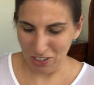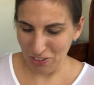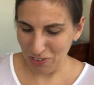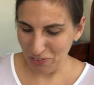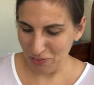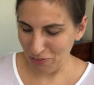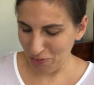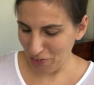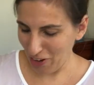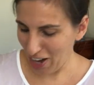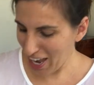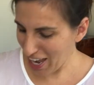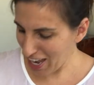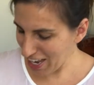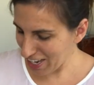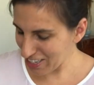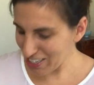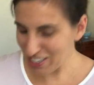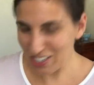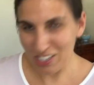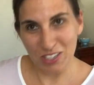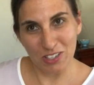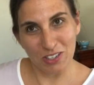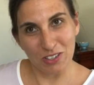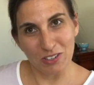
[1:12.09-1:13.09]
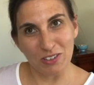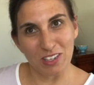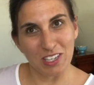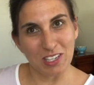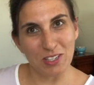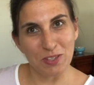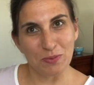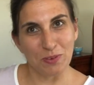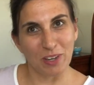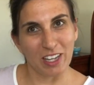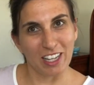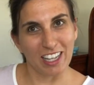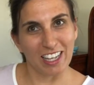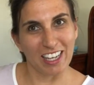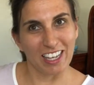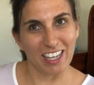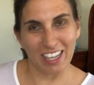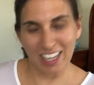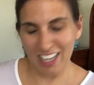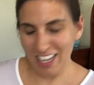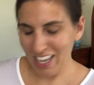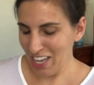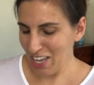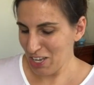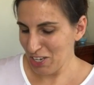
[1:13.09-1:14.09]
a good friend who is
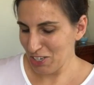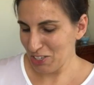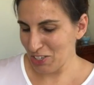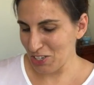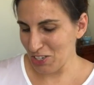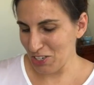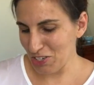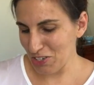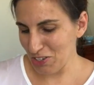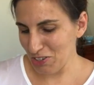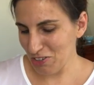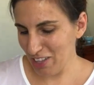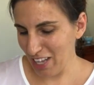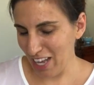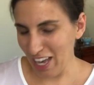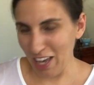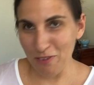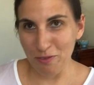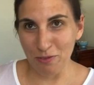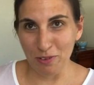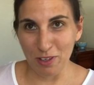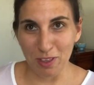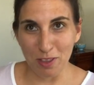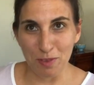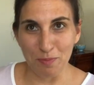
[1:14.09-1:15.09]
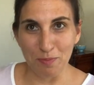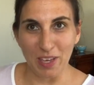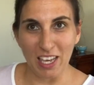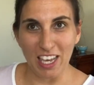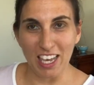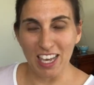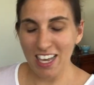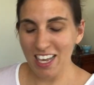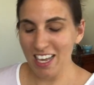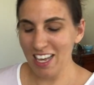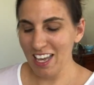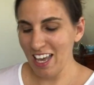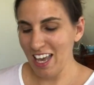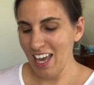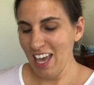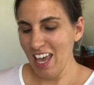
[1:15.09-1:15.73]
willing to do that with me,